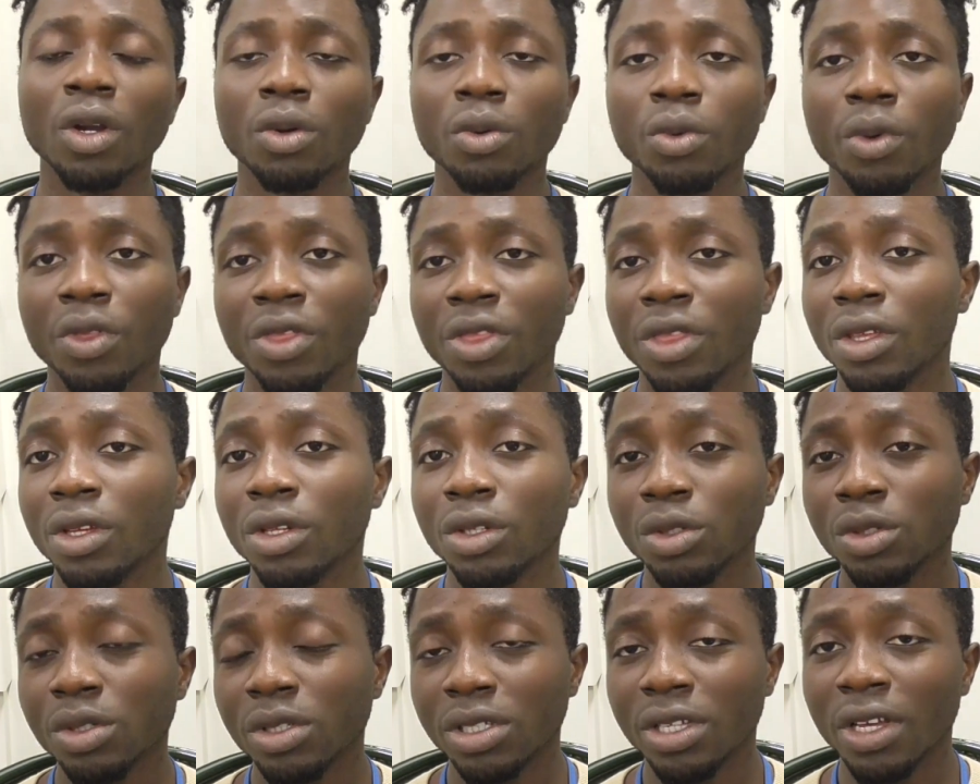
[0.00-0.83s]
with
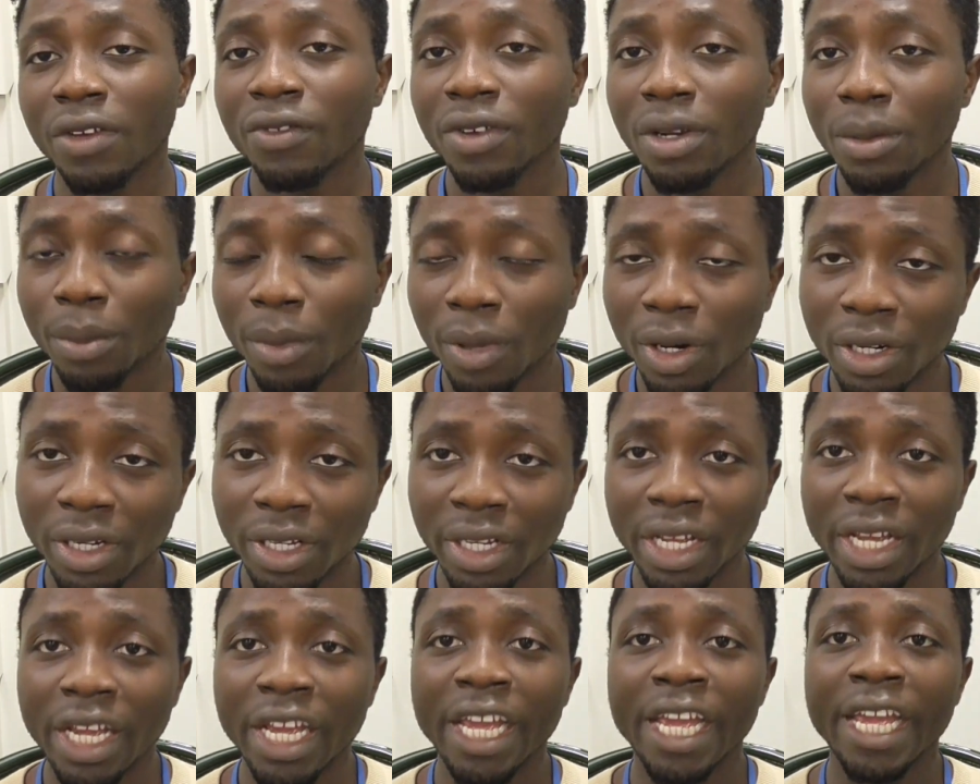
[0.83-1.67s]
you saving
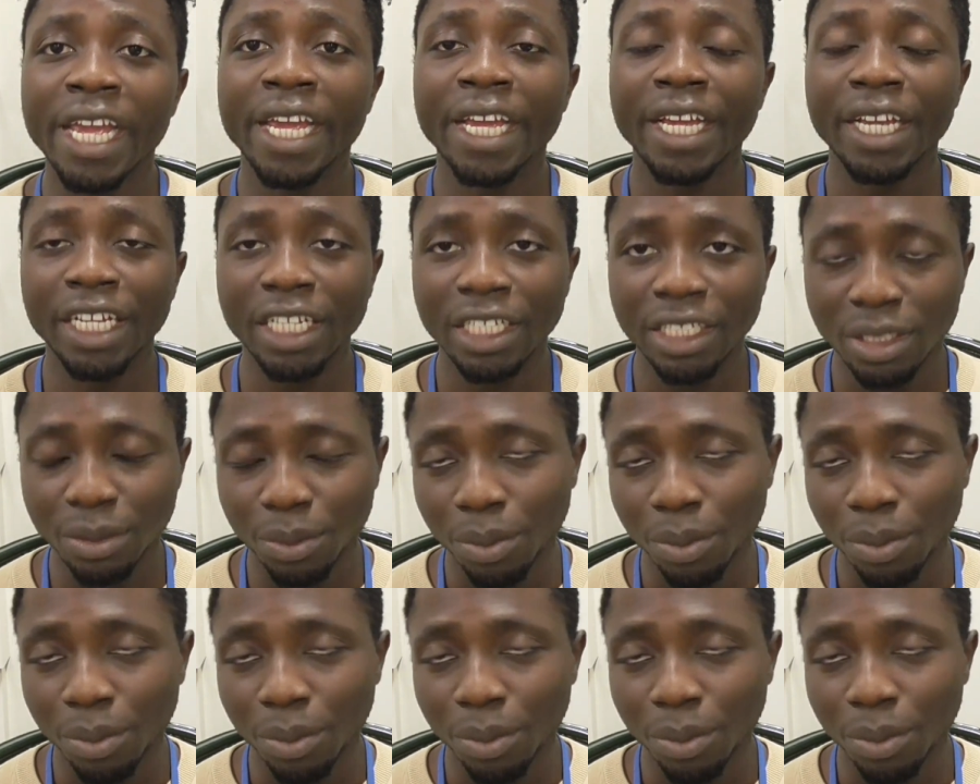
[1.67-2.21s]
money in